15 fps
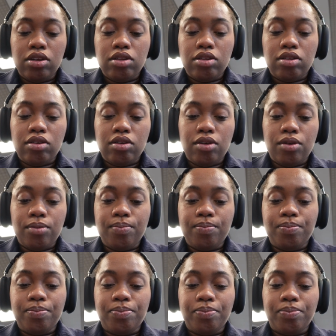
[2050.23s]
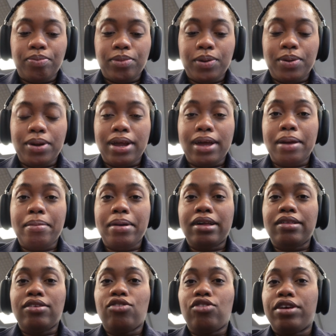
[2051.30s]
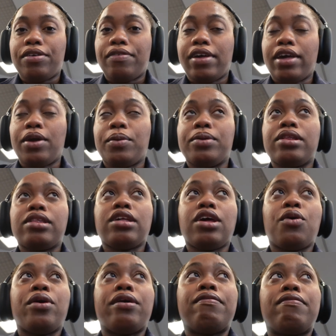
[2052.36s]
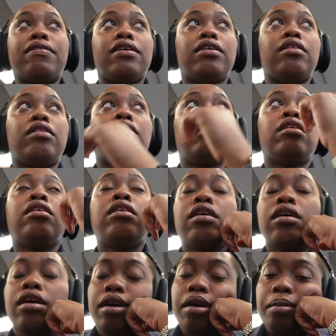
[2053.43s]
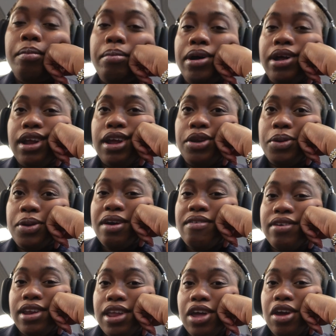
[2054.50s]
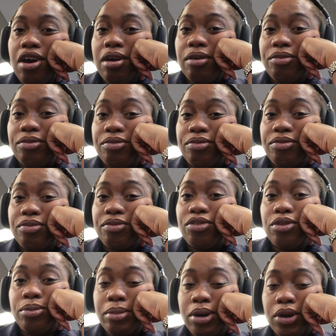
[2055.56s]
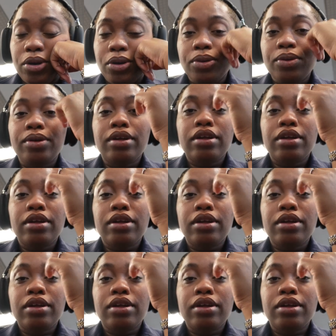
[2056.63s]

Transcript: so when I get back to JFK we'll see how I feel but I do have a day off tomorrow